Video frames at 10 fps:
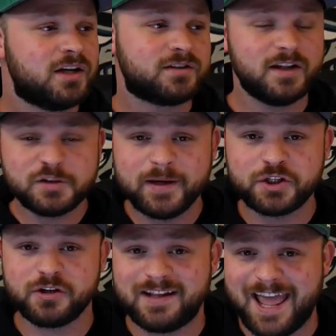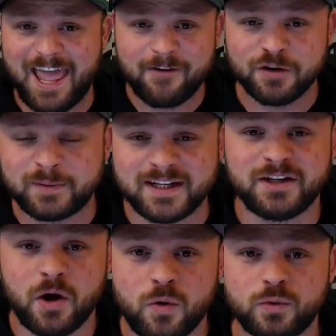So let's make sure that everybody
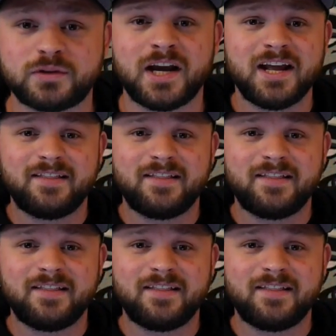knows